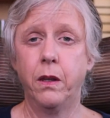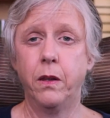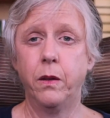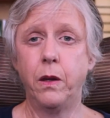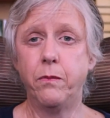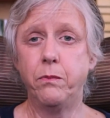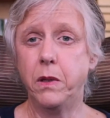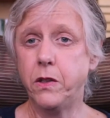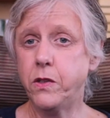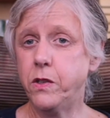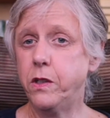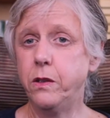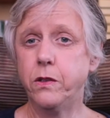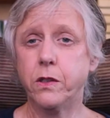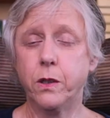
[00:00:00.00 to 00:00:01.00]
I've missed
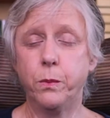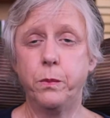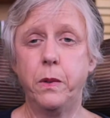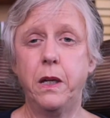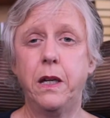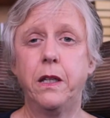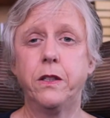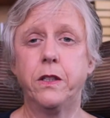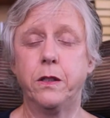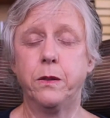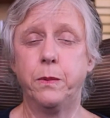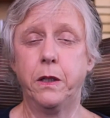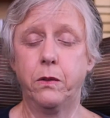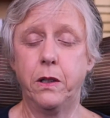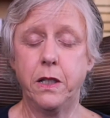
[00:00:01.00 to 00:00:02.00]
you so much. It's
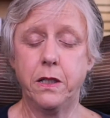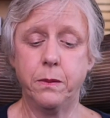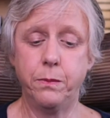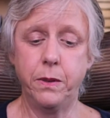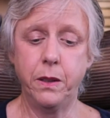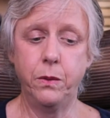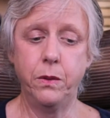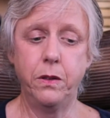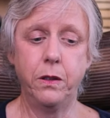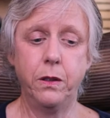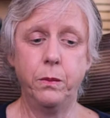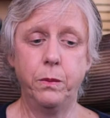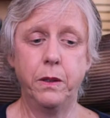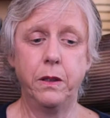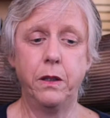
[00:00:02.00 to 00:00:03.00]
been great to be with
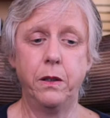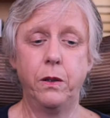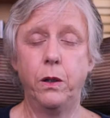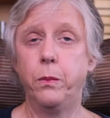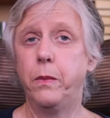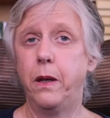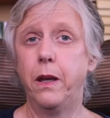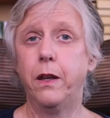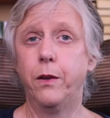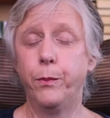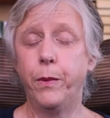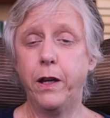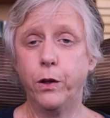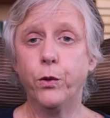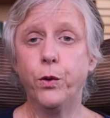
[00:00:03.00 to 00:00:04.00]
you, but
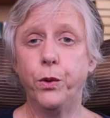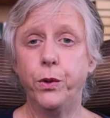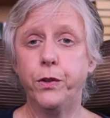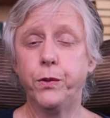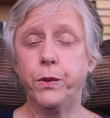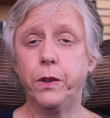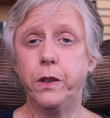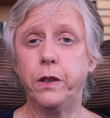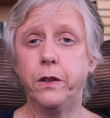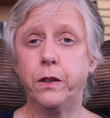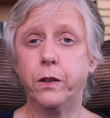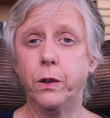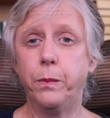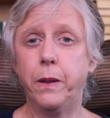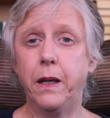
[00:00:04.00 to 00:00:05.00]
my goal is really to
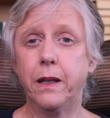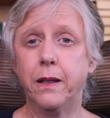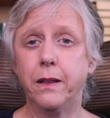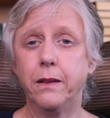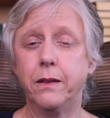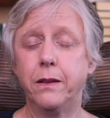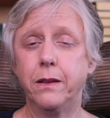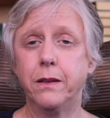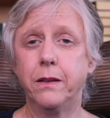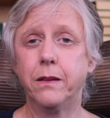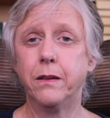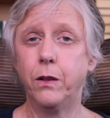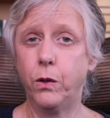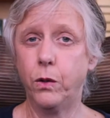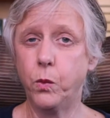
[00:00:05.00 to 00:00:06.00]
go back into,
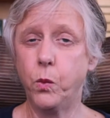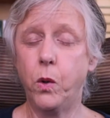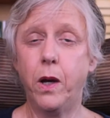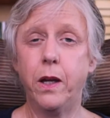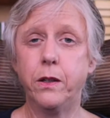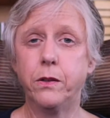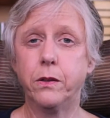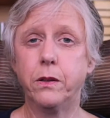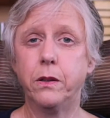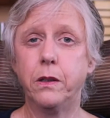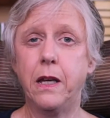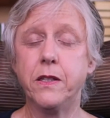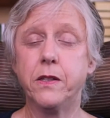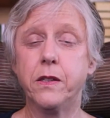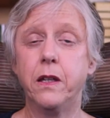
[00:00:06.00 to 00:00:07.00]
to wander
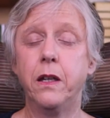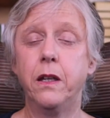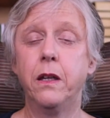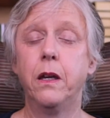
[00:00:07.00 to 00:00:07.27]
as a